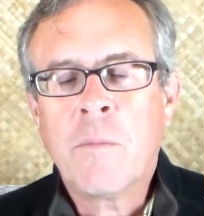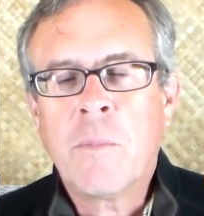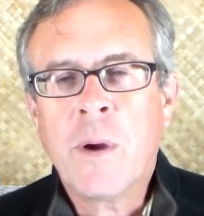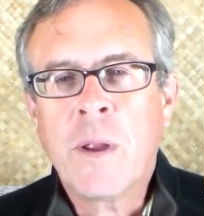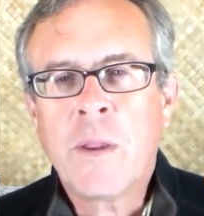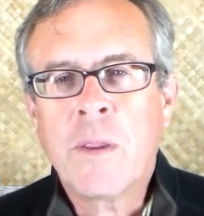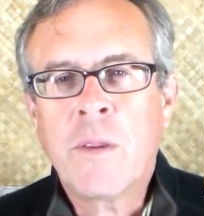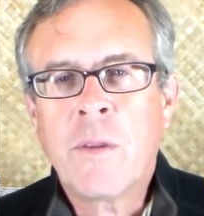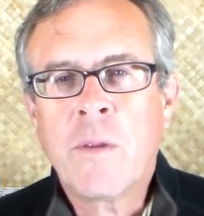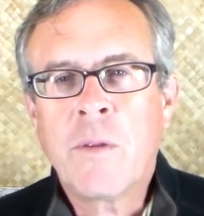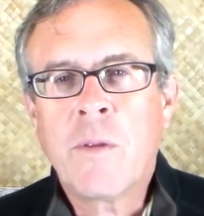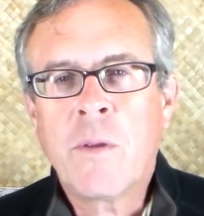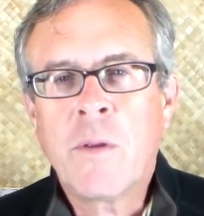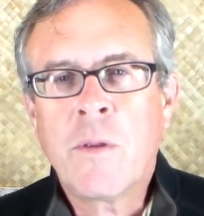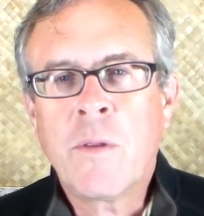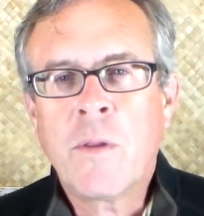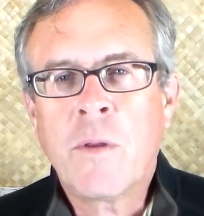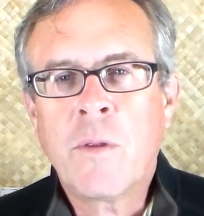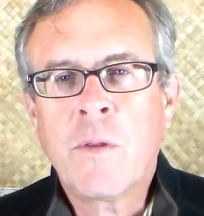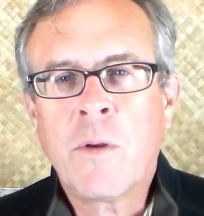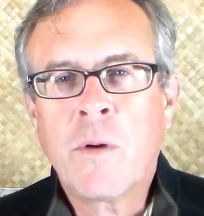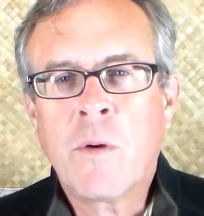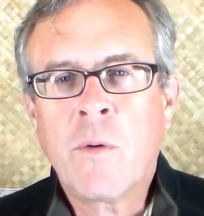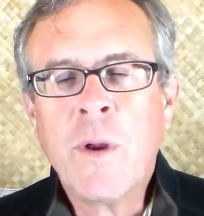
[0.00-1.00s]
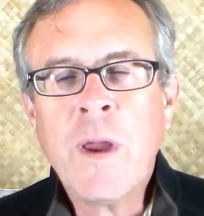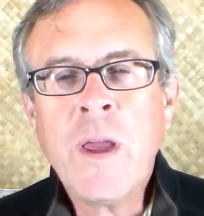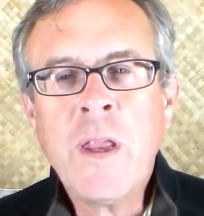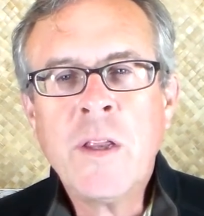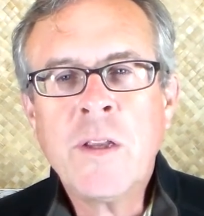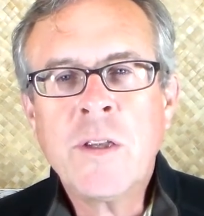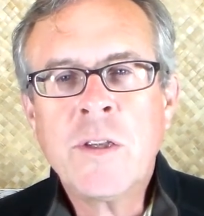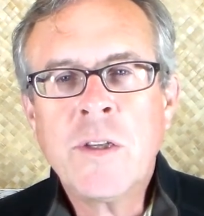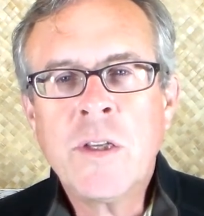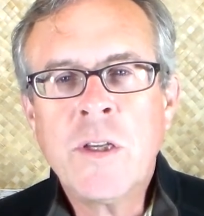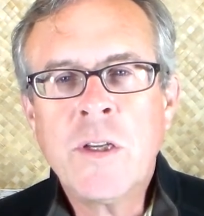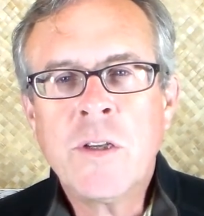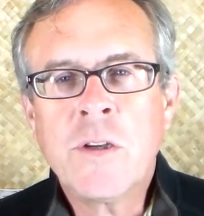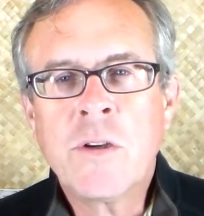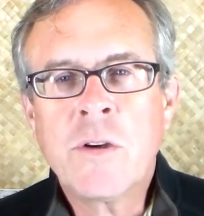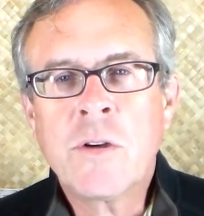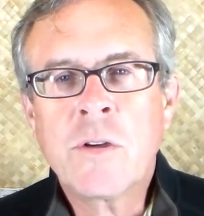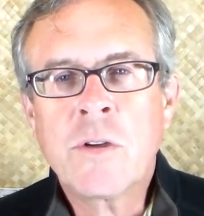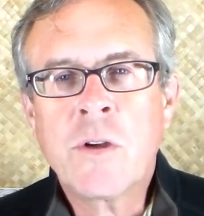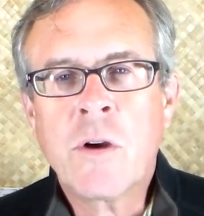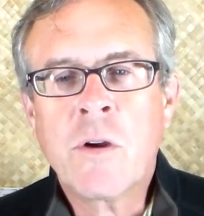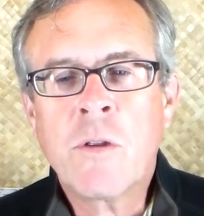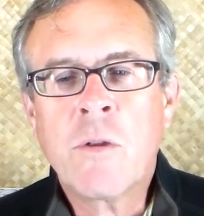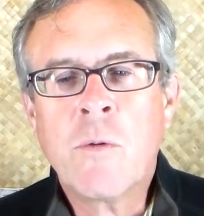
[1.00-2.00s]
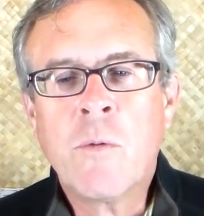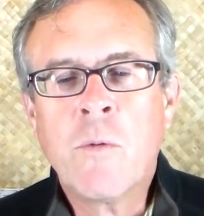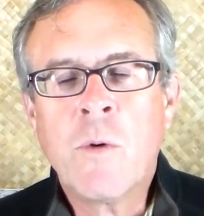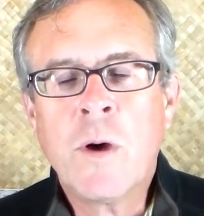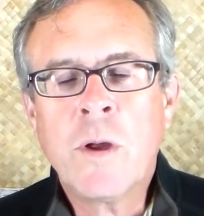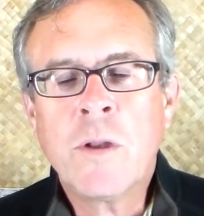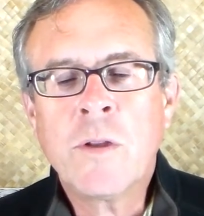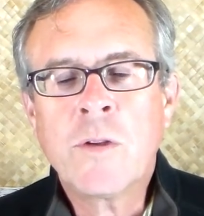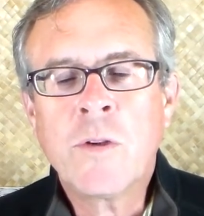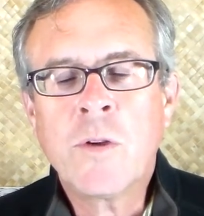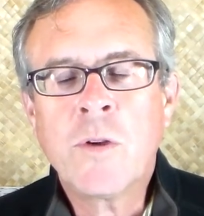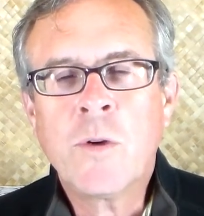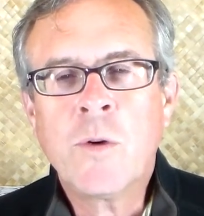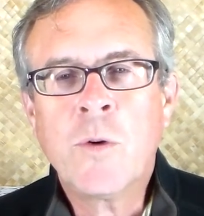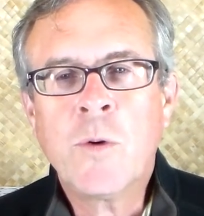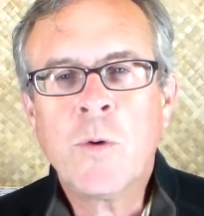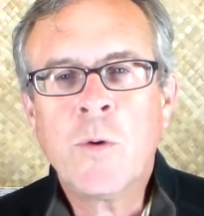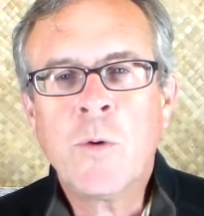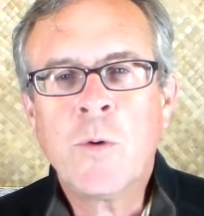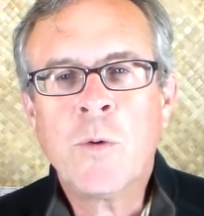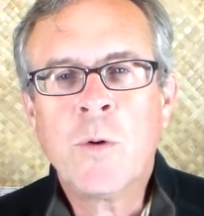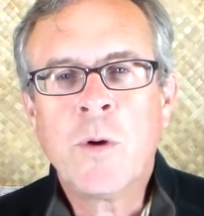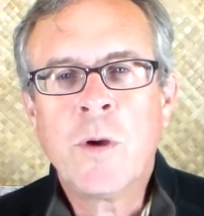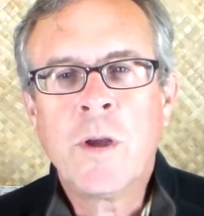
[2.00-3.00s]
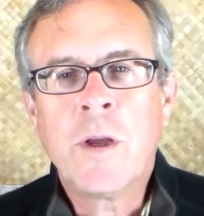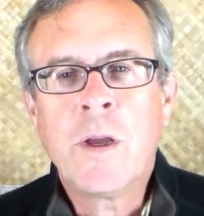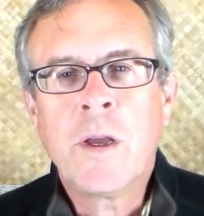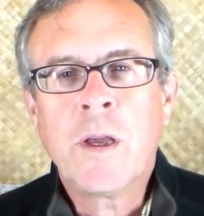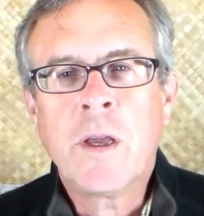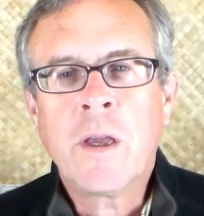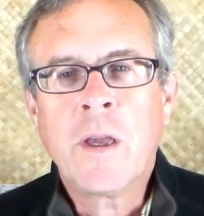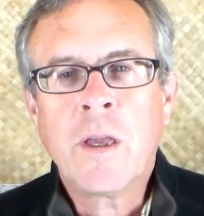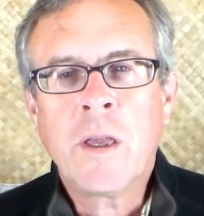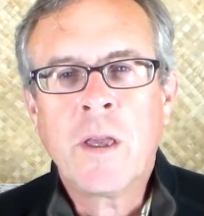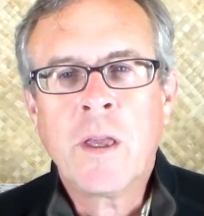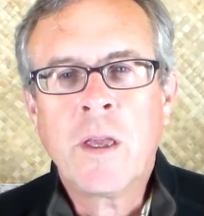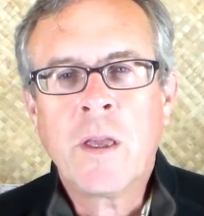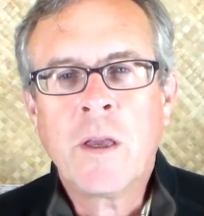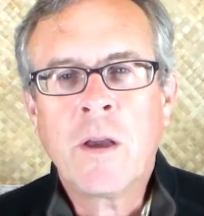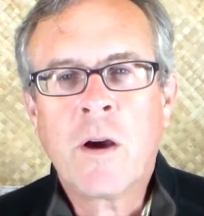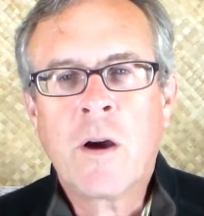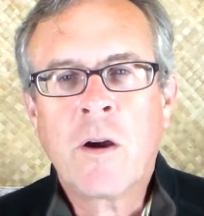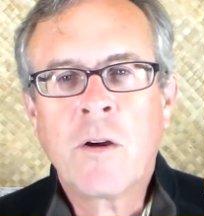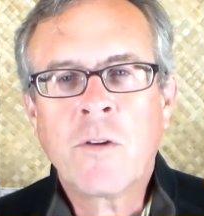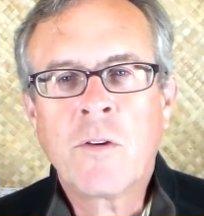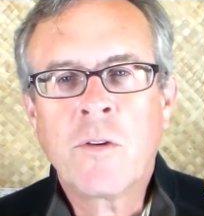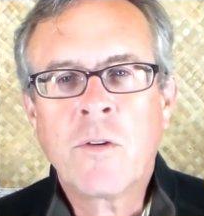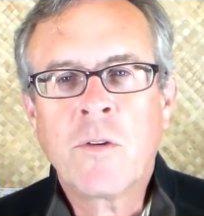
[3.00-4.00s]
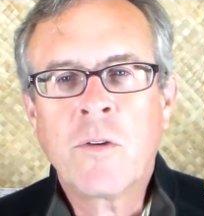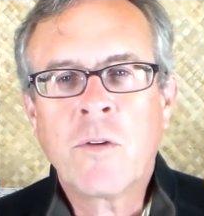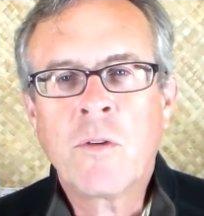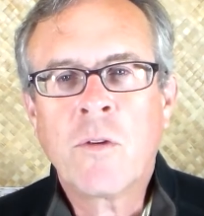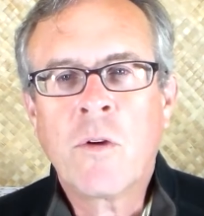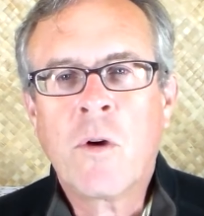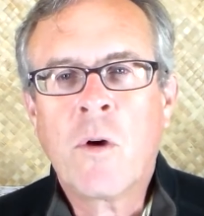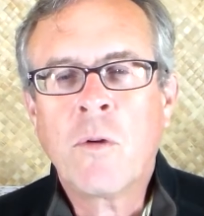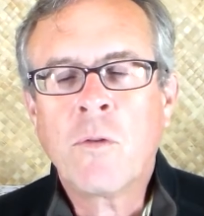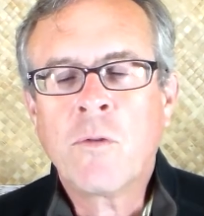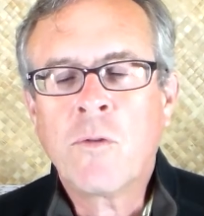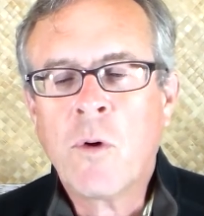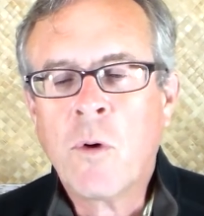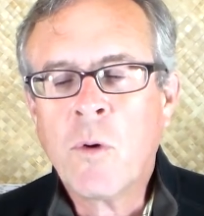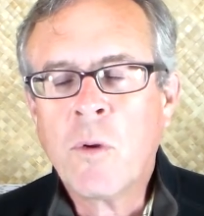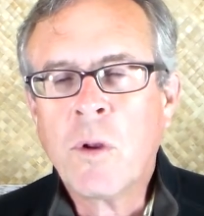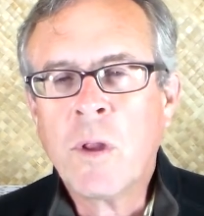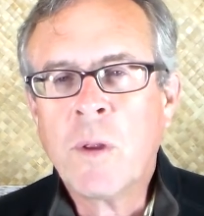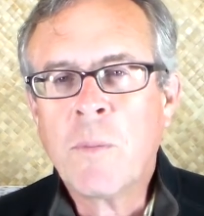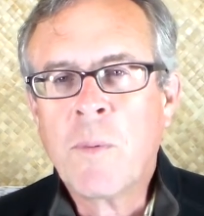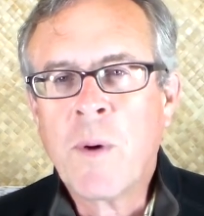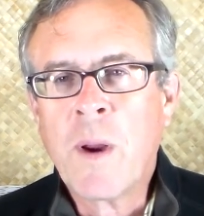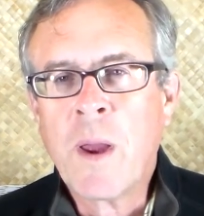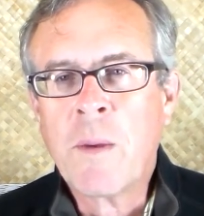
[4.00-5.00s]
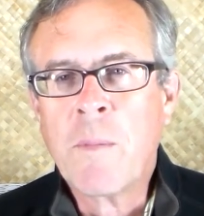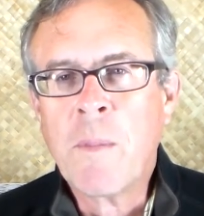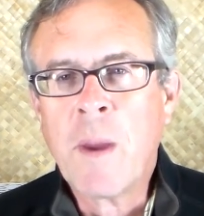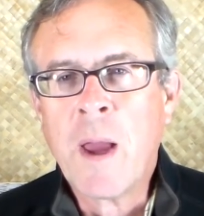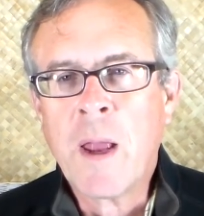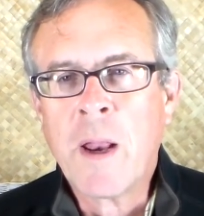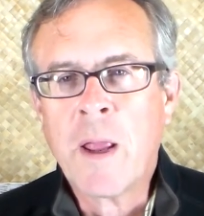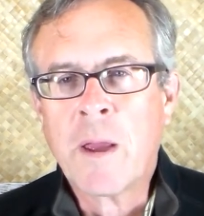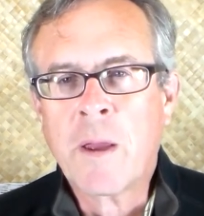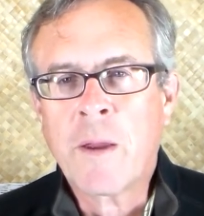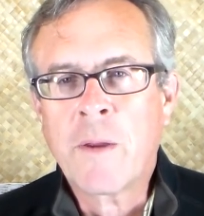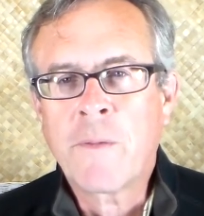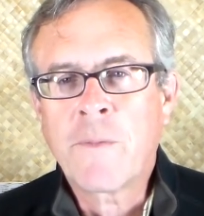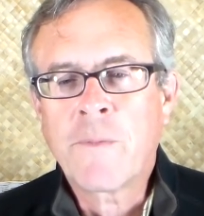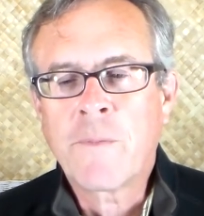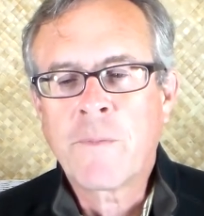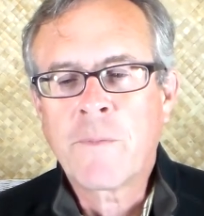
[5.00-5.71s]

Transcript: But the, the, the greatest teachers are the ones who are totally pragmatic.